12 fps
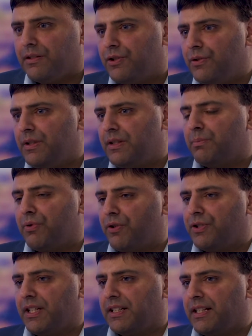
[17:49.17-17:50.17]
during the
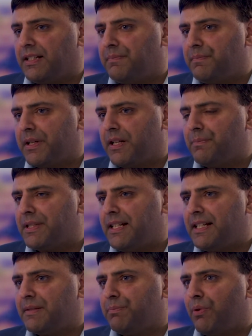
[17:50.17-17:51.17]
project, it becomes
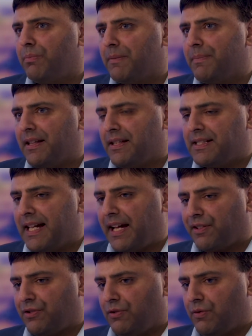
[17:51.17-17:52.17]
less probably about the
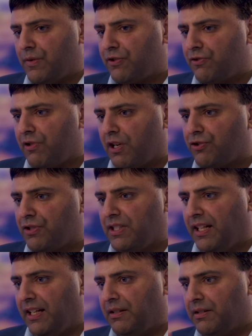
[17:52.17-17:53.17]
tax as you've structured
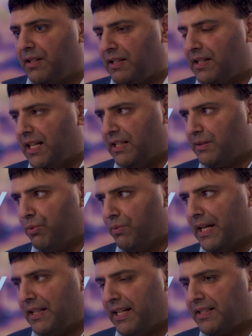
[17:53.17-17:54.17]
it, and then it's more
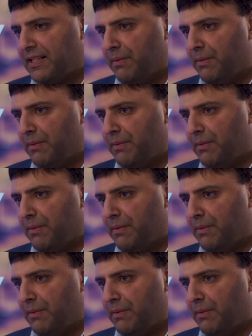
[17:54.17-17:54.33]
about the exit.